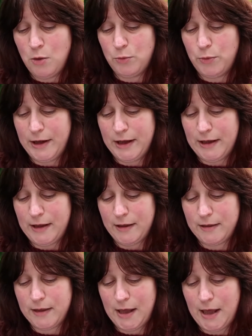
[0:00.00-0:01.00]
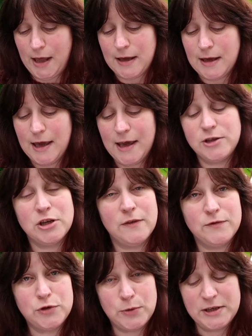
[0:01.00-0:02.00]
with a gauge
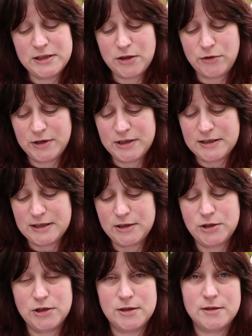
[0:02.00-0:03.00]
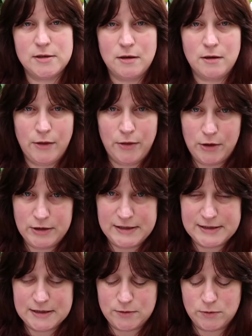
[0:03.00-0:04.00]
of 23 stitches,
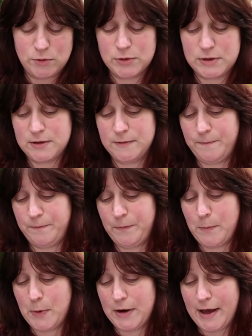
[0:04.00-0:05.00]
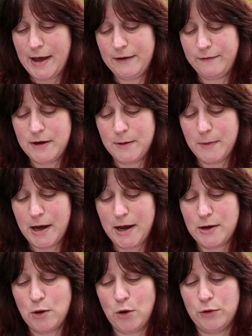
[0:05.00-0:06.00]
36 rows. But I've knit
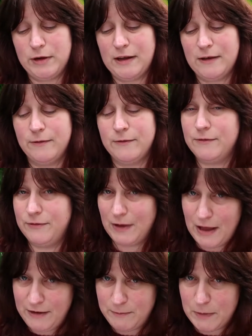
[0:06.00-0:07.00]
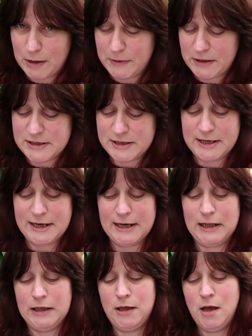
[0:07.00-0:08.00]
mine on a 5mm
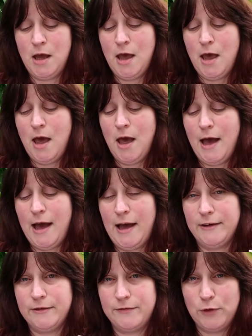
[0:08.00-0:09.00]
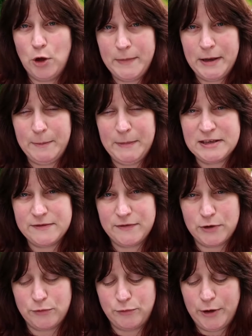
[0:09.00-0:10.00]
needle and 4mm
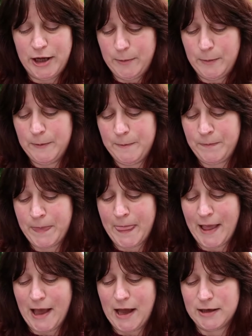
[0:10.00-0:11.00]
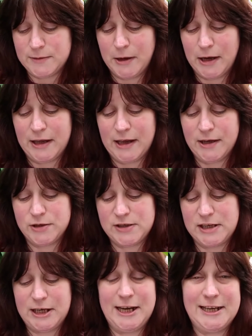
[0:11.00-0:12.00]
for the rib, and my gauge
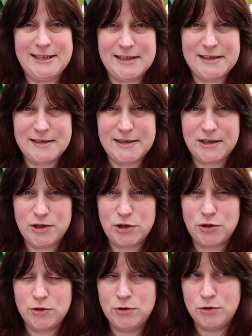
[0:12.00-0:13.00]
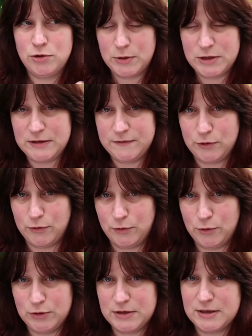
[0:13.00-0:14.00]
is 18 stitch, 24
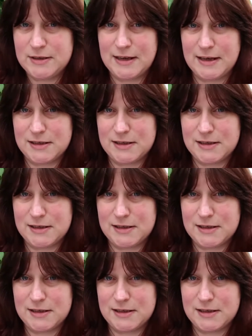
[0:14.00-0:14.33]
rows, so